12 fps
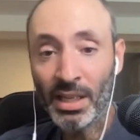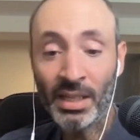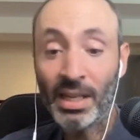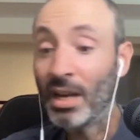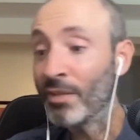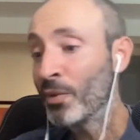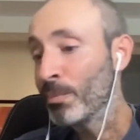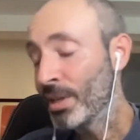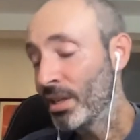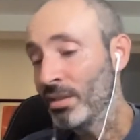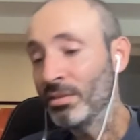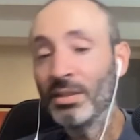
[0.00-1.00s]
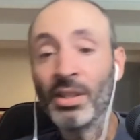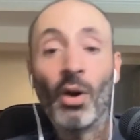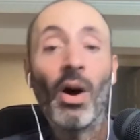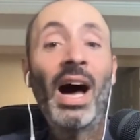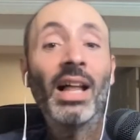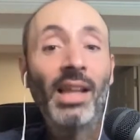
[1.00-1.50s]
And God forbid, you know,
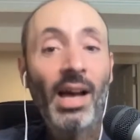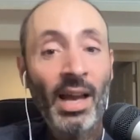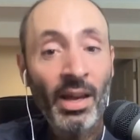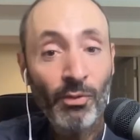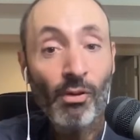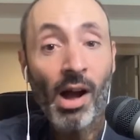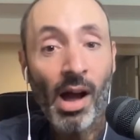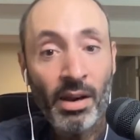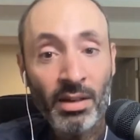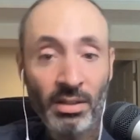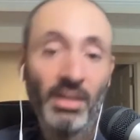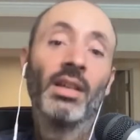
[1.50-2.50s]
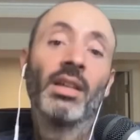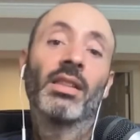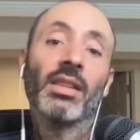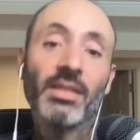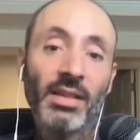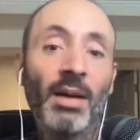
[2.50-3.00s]
a la Enron,
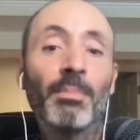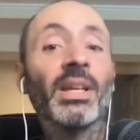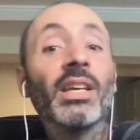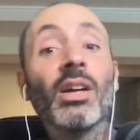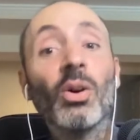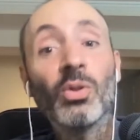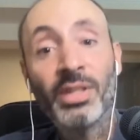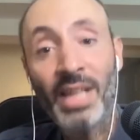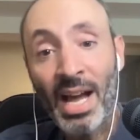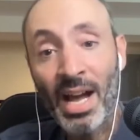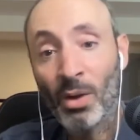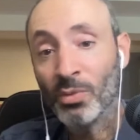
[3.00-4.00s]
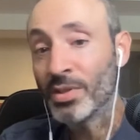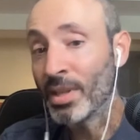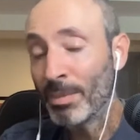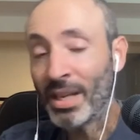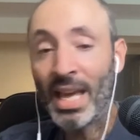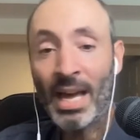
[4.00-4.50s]
this company goes down,
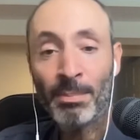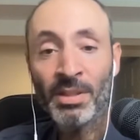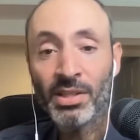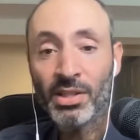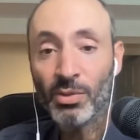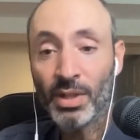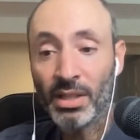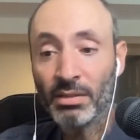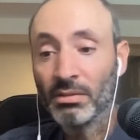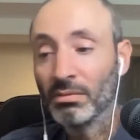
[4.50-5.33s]
something happens to it.